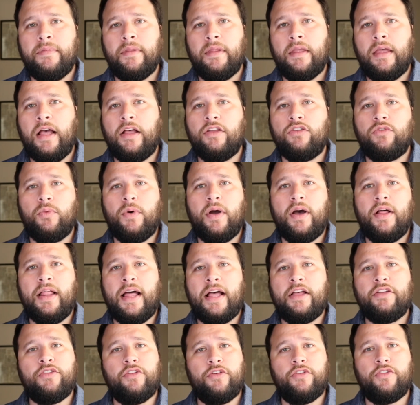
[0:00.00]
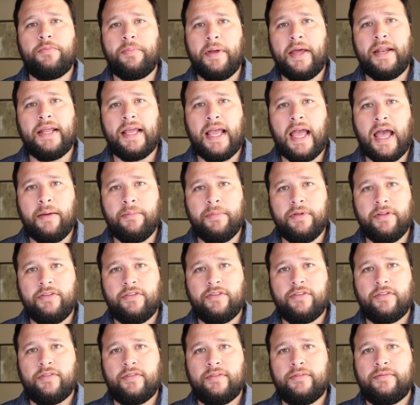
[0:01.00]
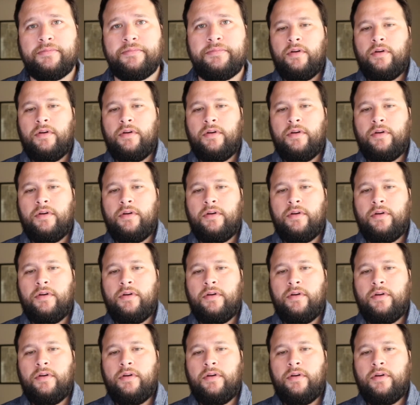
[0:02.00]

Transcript: as well as their spending habits.